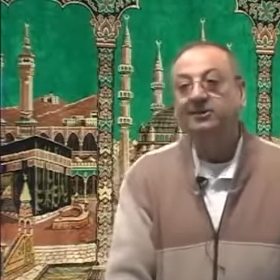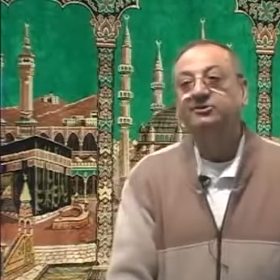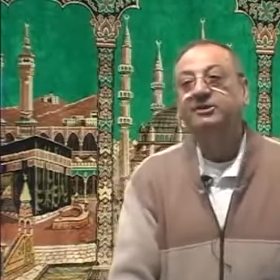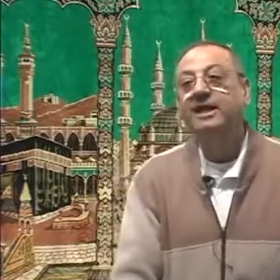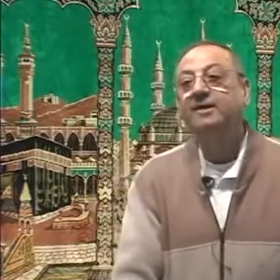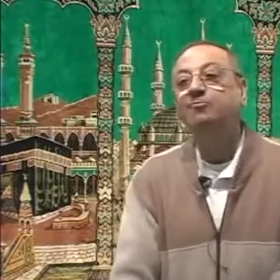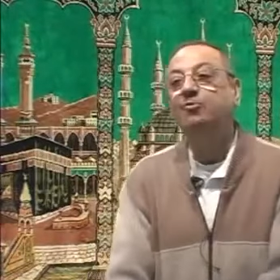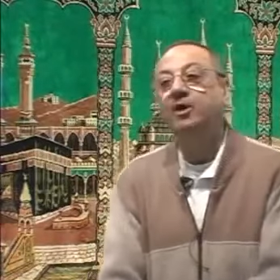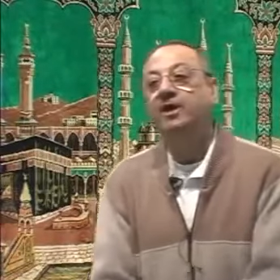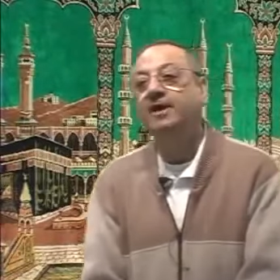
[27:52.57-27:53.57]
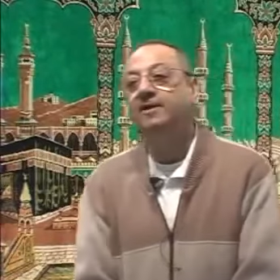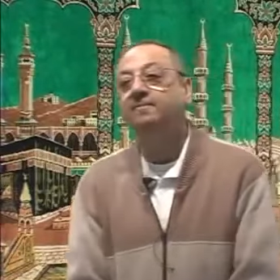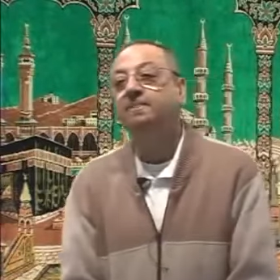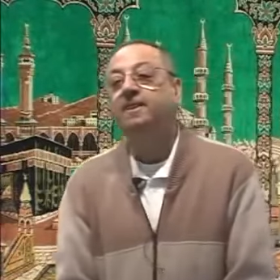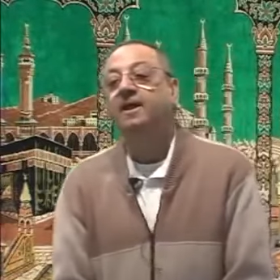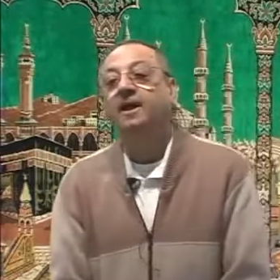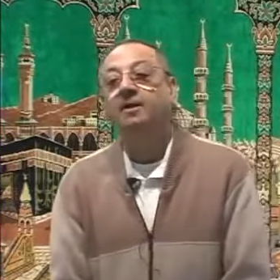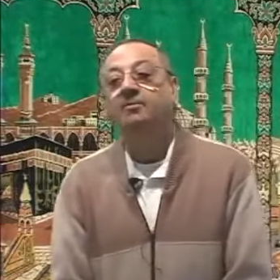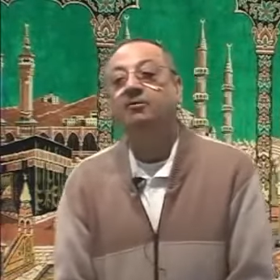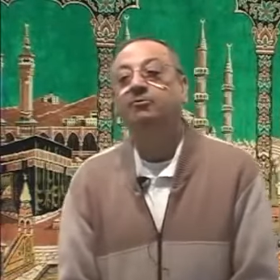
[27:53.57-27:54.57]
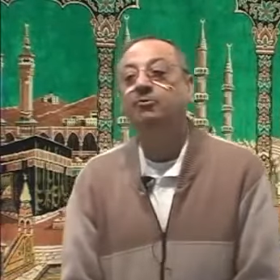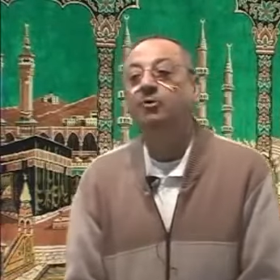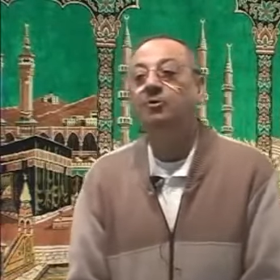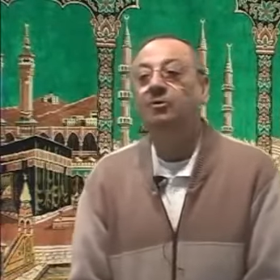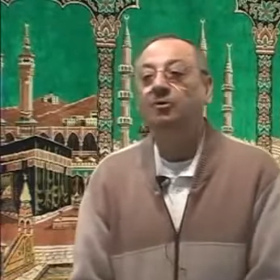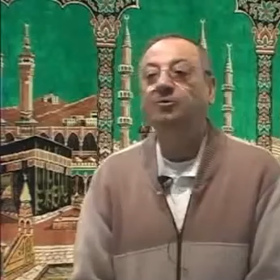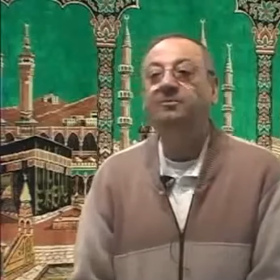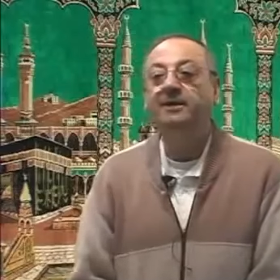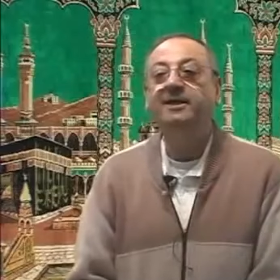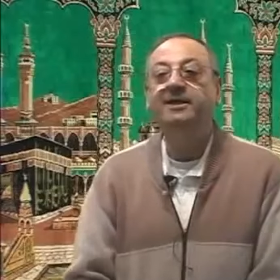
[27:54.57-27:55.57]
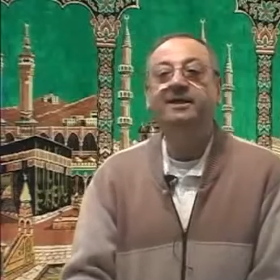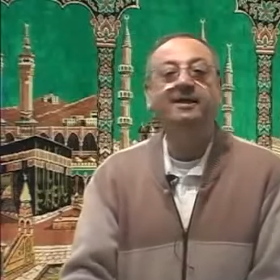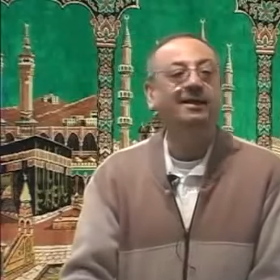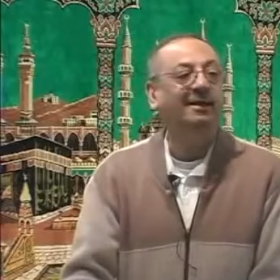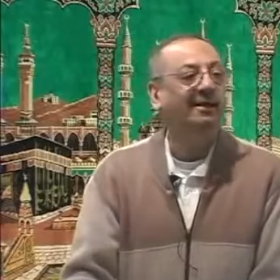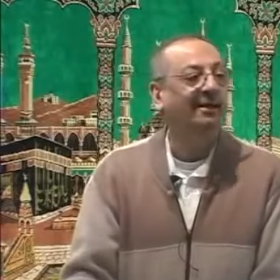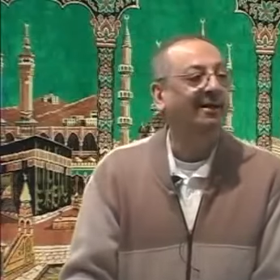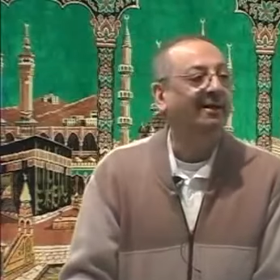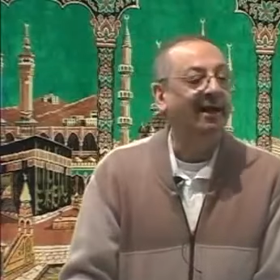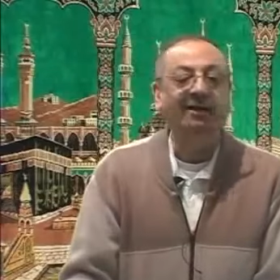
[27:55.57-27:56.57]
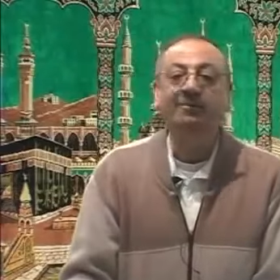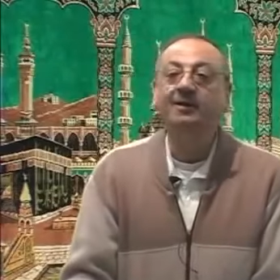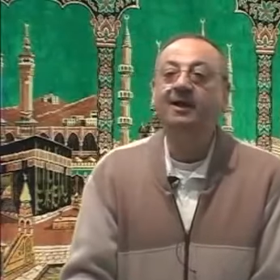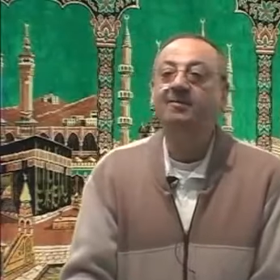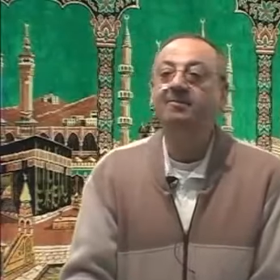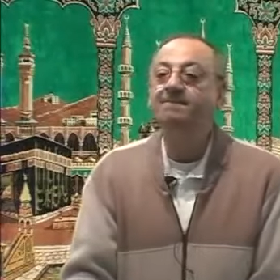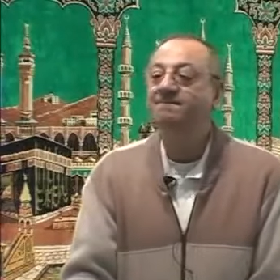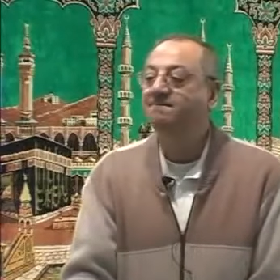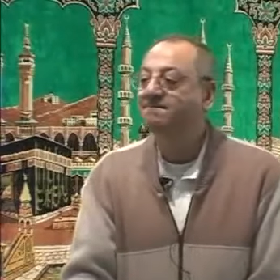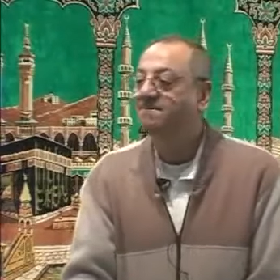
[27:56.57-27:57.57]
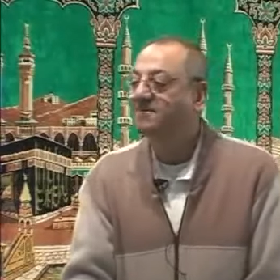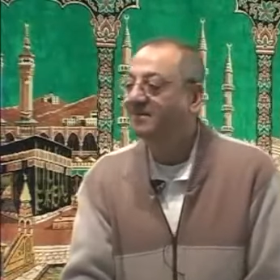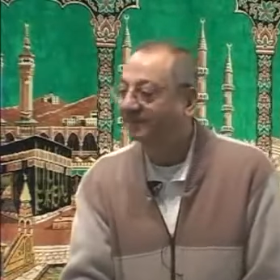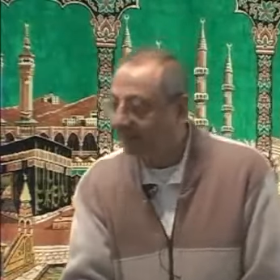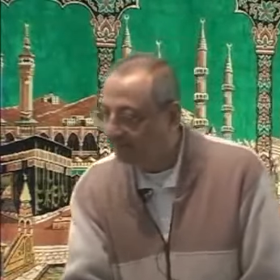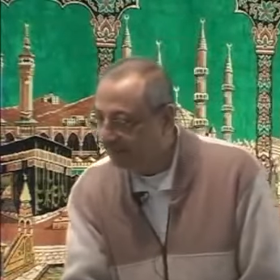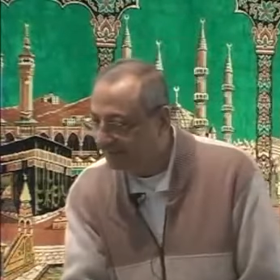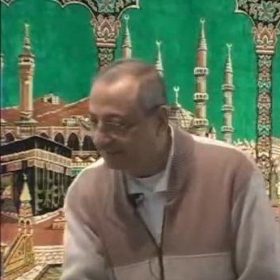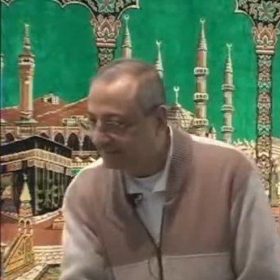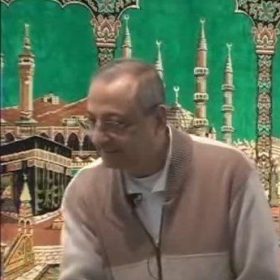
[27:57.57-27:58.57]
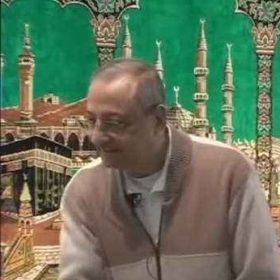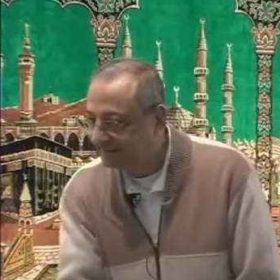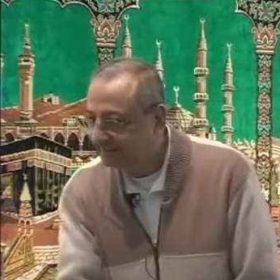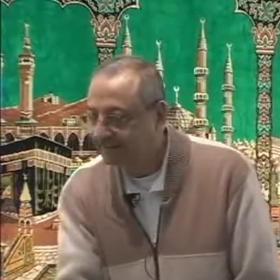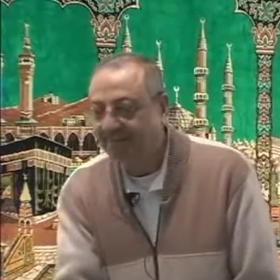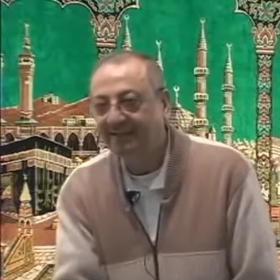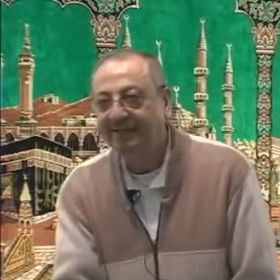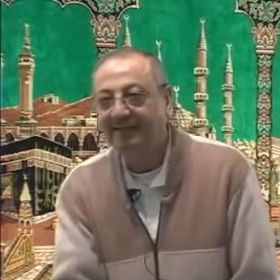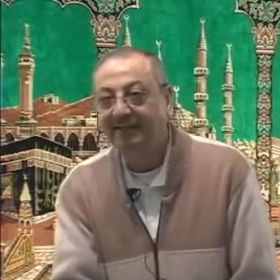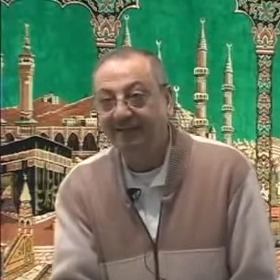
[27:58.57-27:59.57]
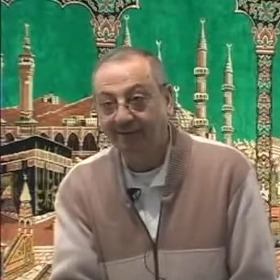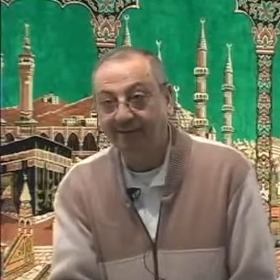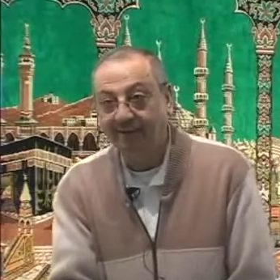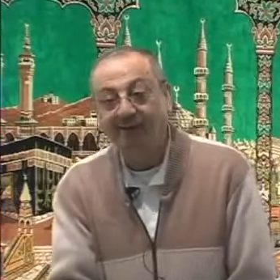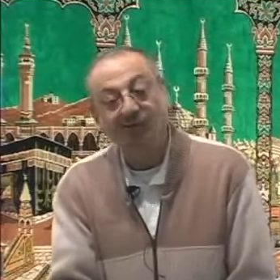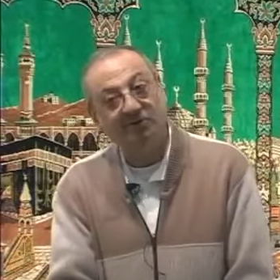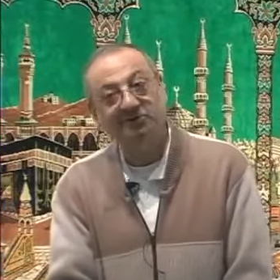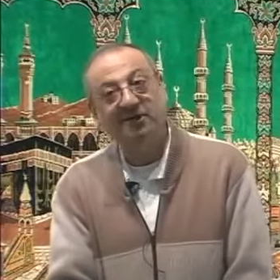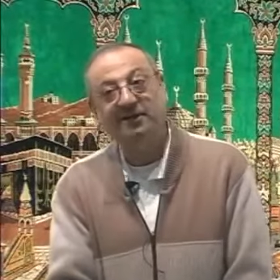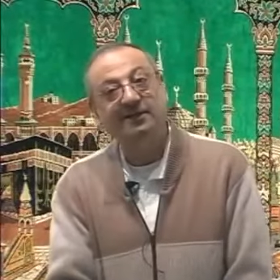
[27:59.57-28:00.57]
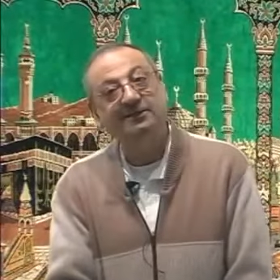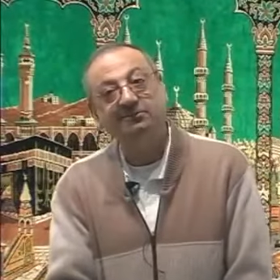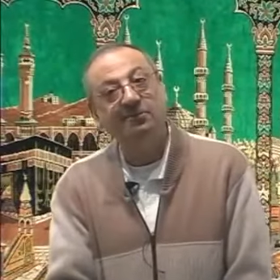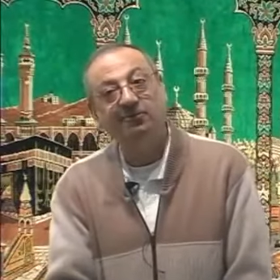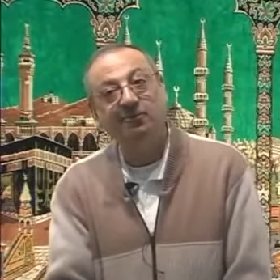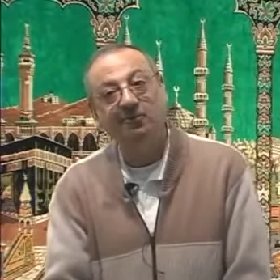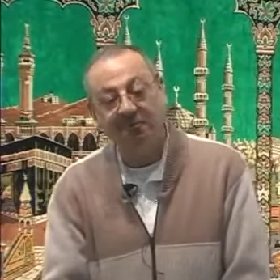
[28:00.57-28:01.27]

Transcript: same way a maf'ulun bihi can become tamiz. Okay, originally it is maf'ulun